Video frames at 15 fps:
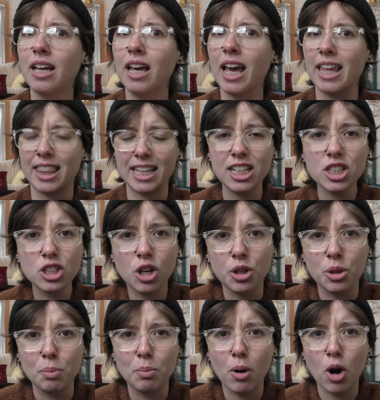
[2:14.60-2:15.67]
I think it's called
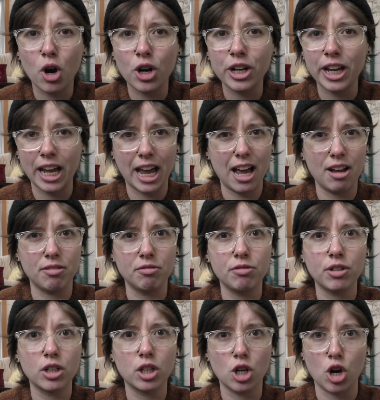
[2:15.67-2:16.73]
the Park
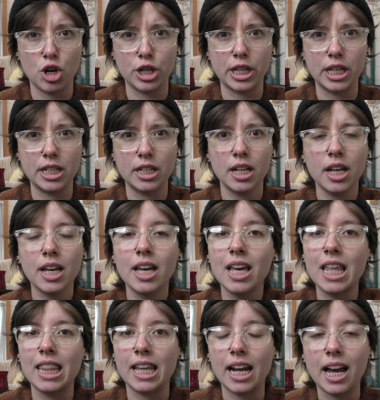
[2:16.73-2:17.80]
Ave cardigan
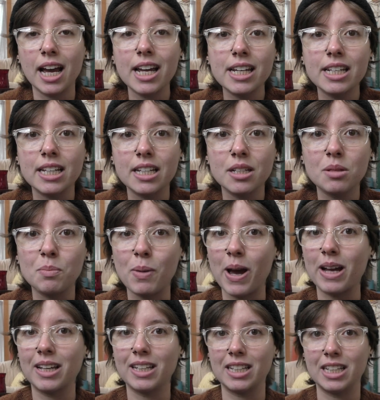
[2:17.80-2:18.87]
that I knit
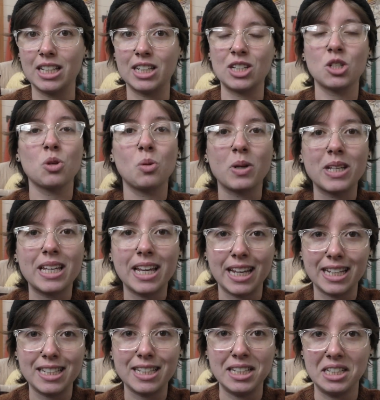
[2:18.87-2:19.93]
back in
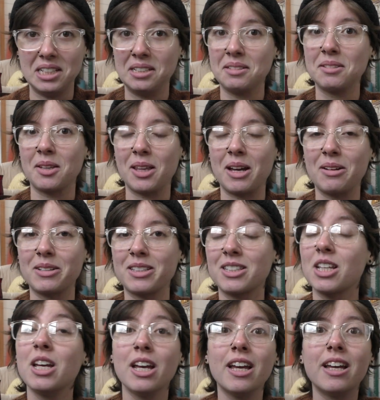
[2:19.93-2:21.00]
2018. So
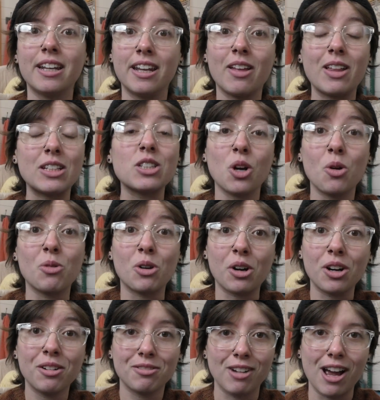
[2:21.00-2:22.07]
that's
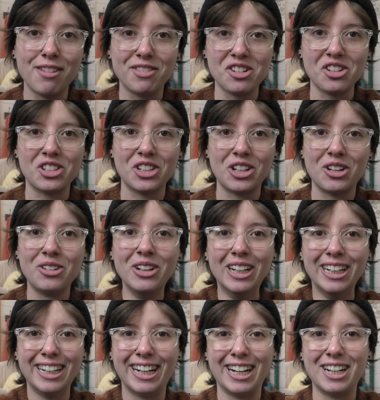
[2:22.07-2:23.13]
over 5 years ago.
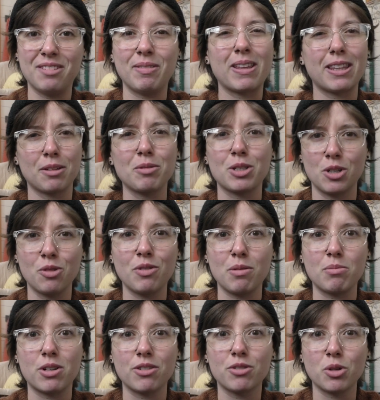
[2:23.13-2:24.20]
I think it was
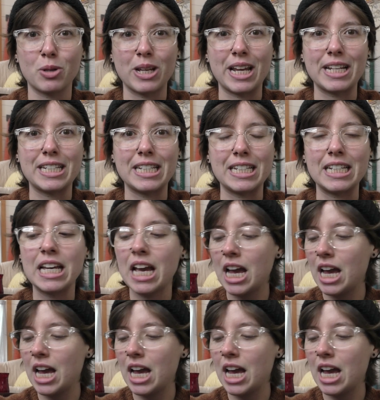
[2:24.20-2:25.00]
November of 2018.